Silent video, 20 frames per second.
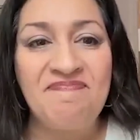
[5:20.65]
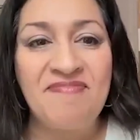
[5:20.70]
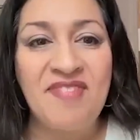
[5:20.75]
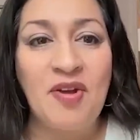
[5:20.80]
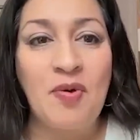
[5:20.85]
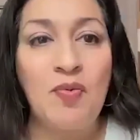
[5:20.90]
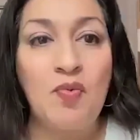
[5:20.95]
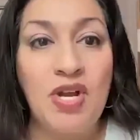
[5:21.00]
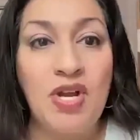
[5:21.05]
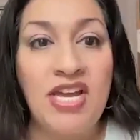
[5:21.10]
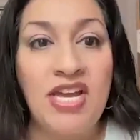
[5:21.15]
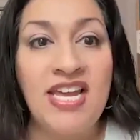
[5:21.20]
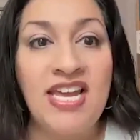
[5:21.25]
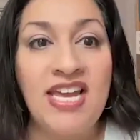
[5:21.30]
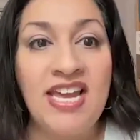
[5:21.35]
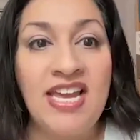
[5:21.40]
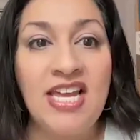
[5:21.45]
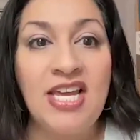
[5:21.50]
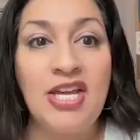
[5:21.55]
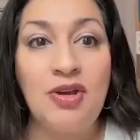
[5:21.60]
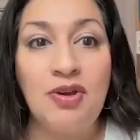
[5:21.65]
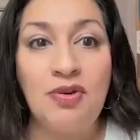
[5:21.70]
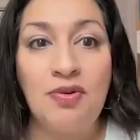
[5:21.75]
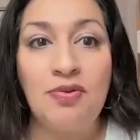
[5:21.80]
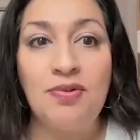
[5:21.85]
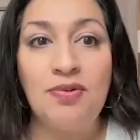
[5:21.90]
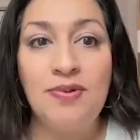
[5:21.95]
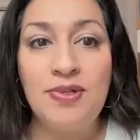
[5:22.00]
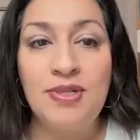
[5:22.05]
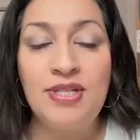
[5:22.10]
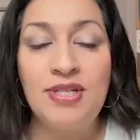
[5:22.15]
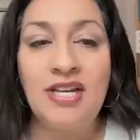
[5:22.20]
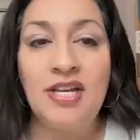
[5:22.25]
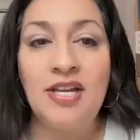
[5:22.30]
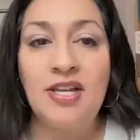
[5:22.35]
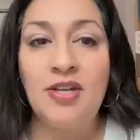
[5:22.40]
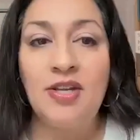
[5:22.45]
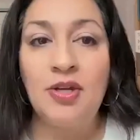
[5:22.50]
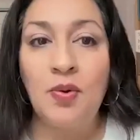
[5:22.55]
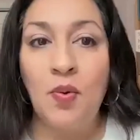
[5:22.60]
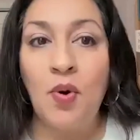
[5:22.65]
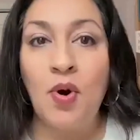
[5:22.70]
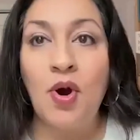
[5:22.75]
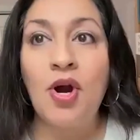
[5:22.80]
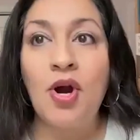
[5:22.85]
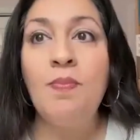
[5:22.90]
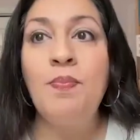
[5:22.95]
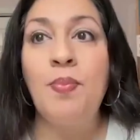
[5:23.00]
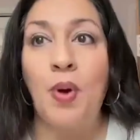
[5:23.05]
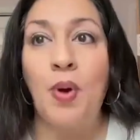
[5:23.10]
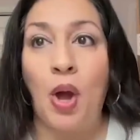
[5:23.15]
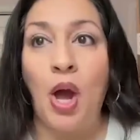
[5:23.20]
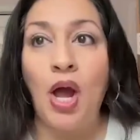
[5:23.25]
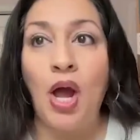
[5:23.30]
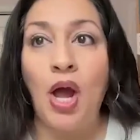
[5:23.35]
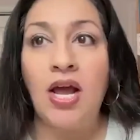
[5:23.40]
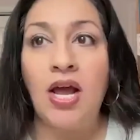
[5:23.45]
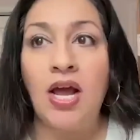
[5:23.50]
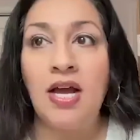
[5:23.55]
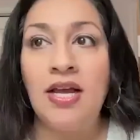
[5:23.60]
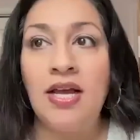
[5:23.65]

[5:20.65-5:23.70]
we used your book,